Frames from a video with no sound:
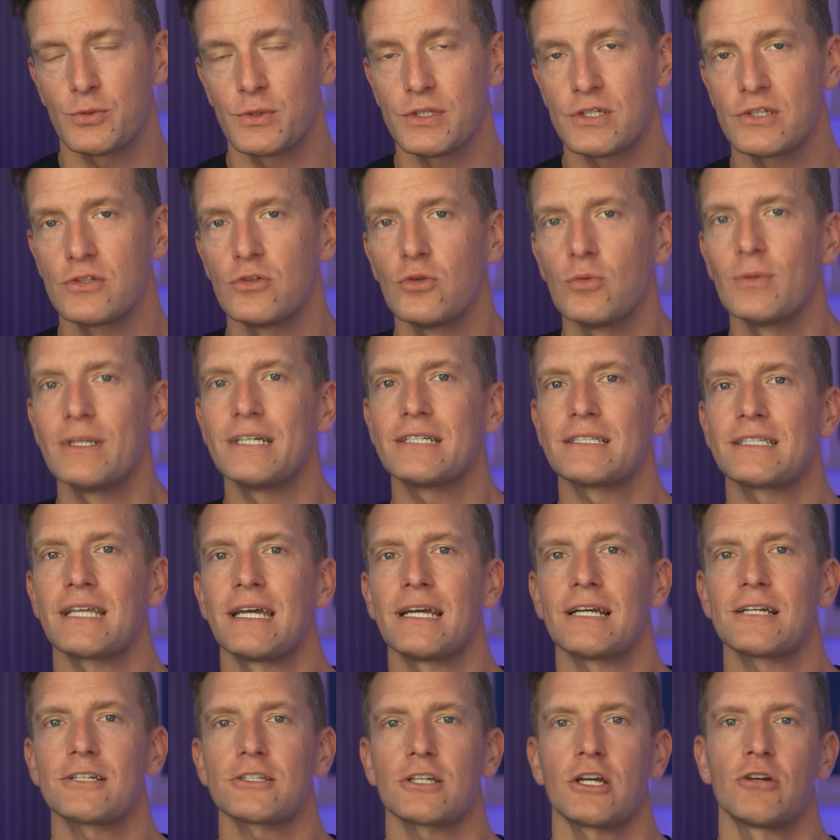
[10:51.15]
which normally
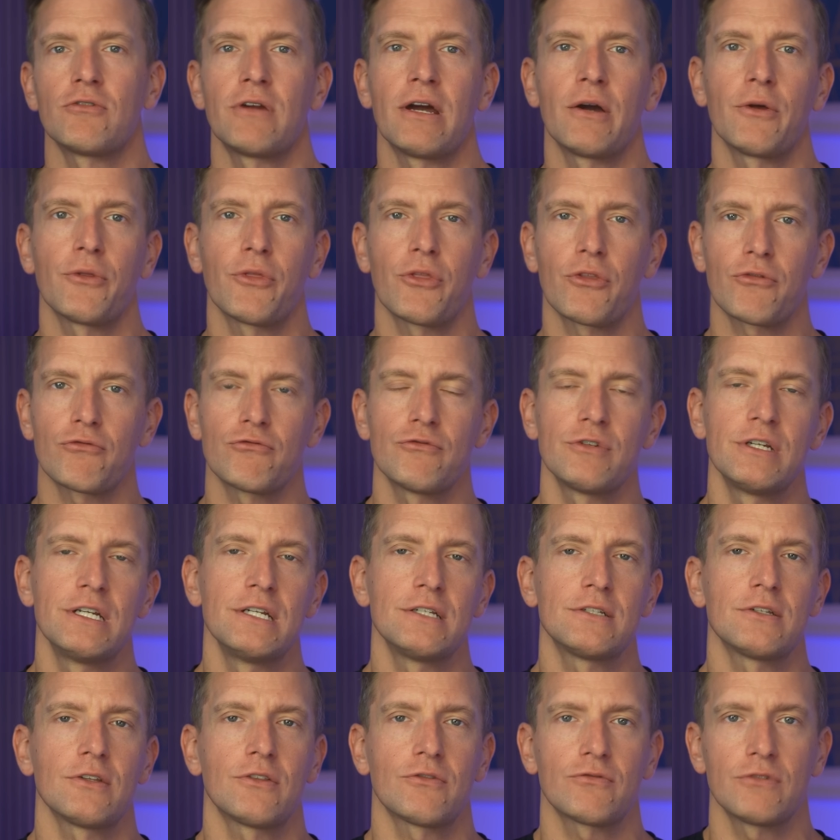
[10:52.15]
takes around three
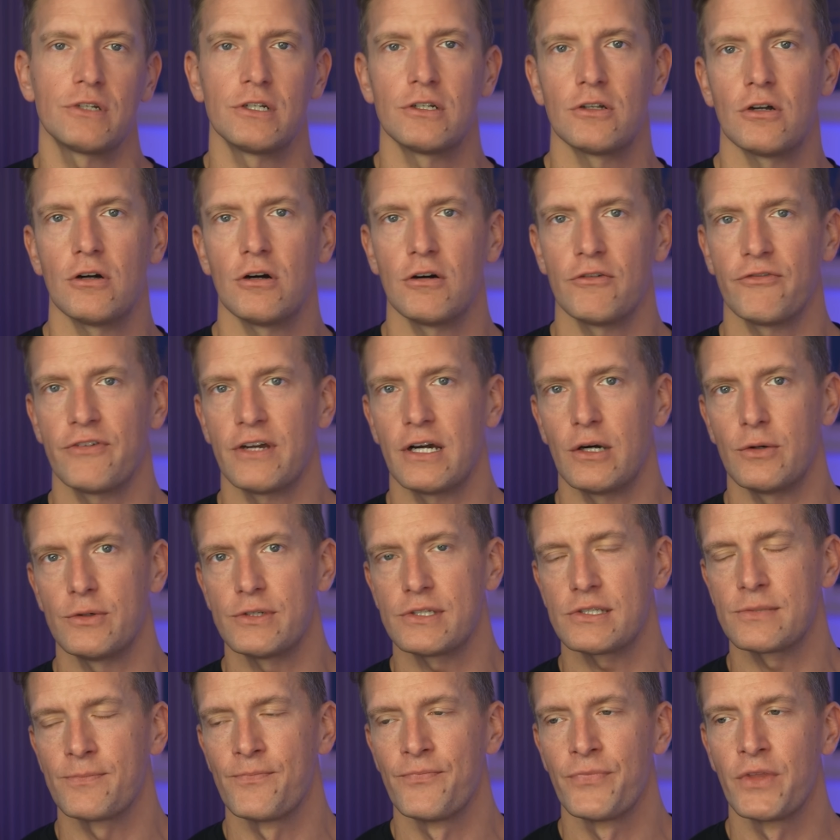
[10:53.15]
to three and a half
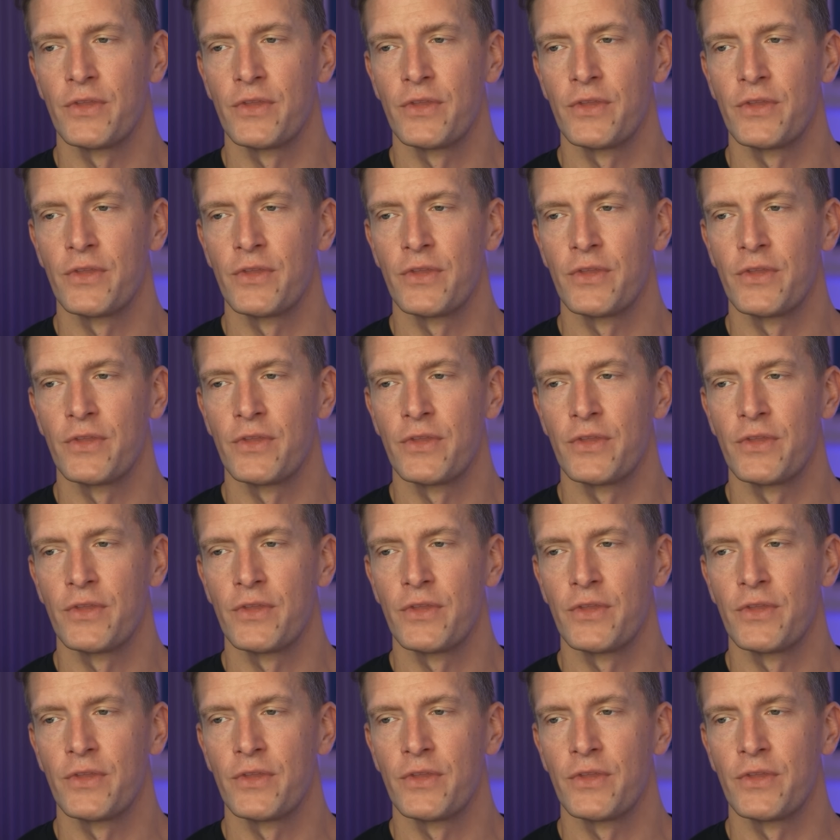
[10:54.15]
hours.